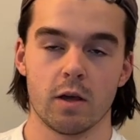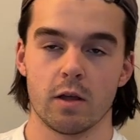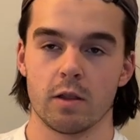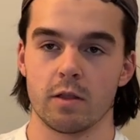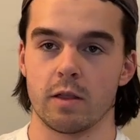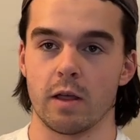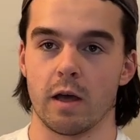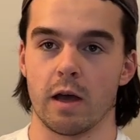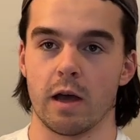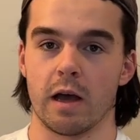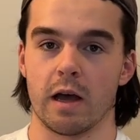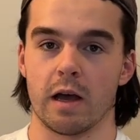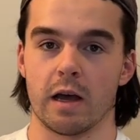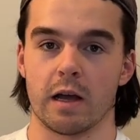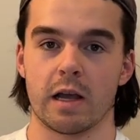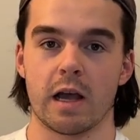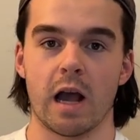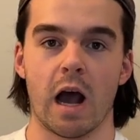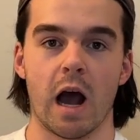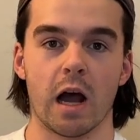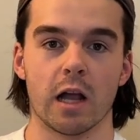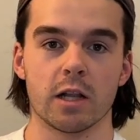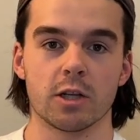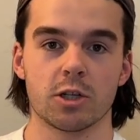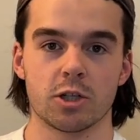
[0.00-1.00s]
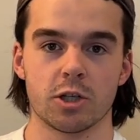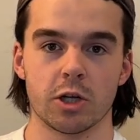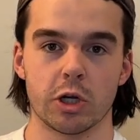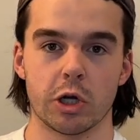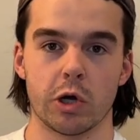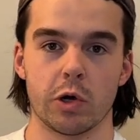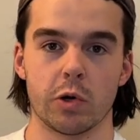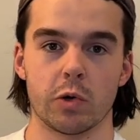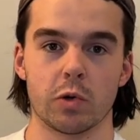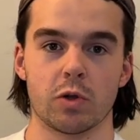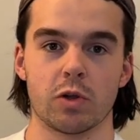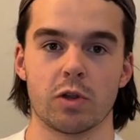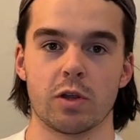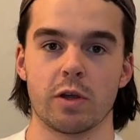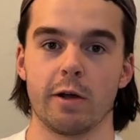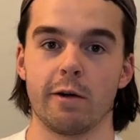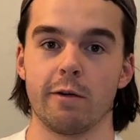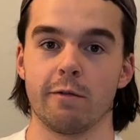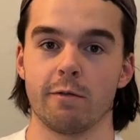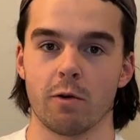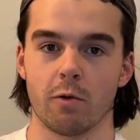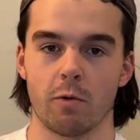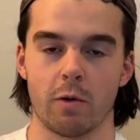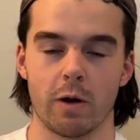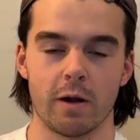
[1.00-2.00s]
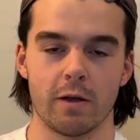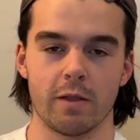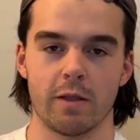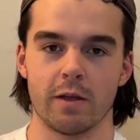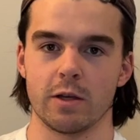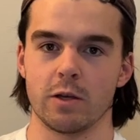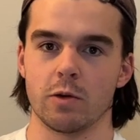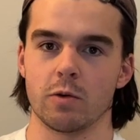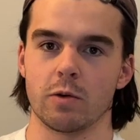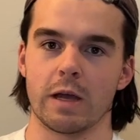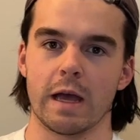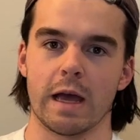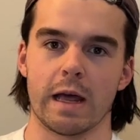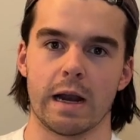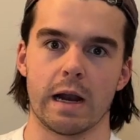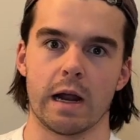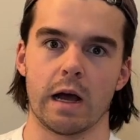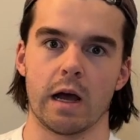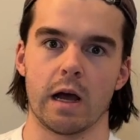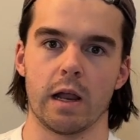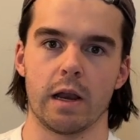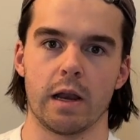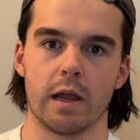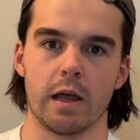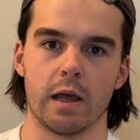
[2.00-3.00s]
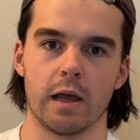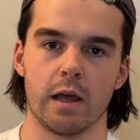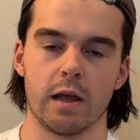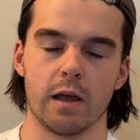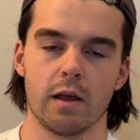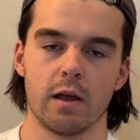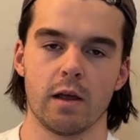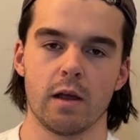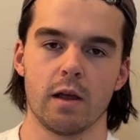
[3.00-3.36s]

the concho silverware that you get on it,